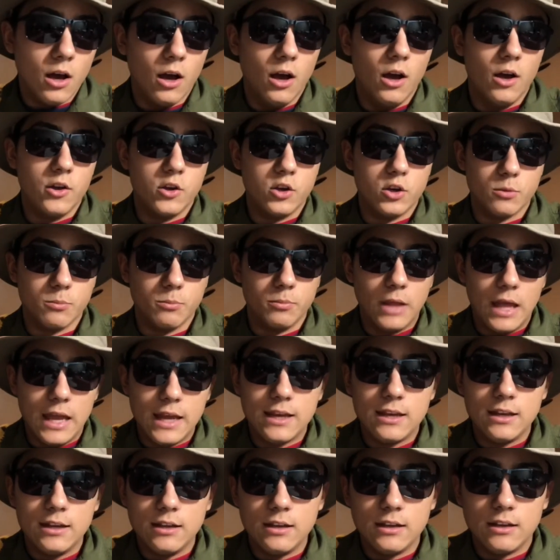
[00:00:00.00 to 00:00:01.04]
Your
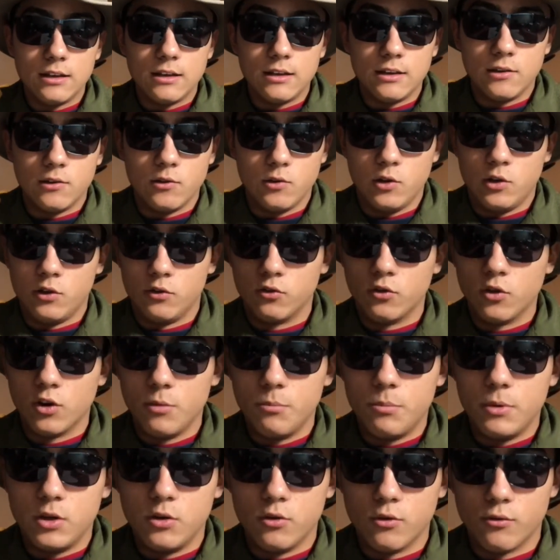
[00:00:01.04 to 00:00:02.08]
blanket is going to
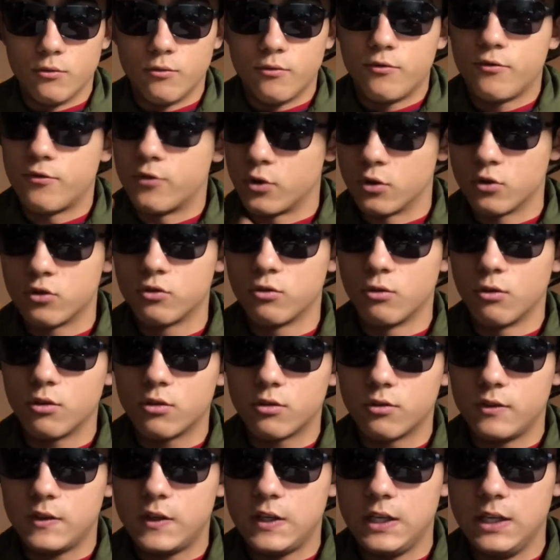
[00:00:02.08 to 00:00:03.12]
be your first source
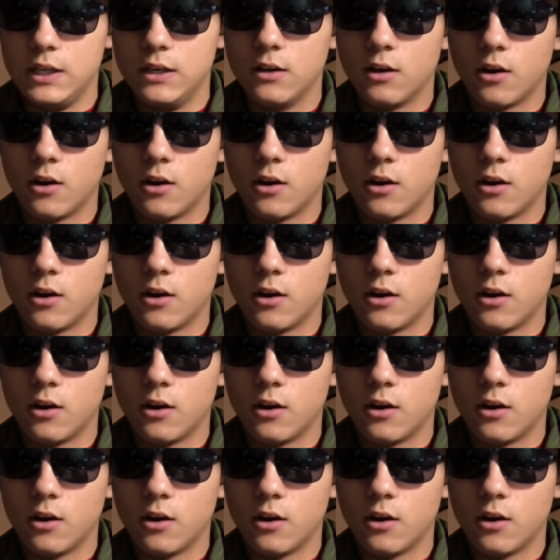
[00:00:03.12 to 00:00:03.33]
of heat.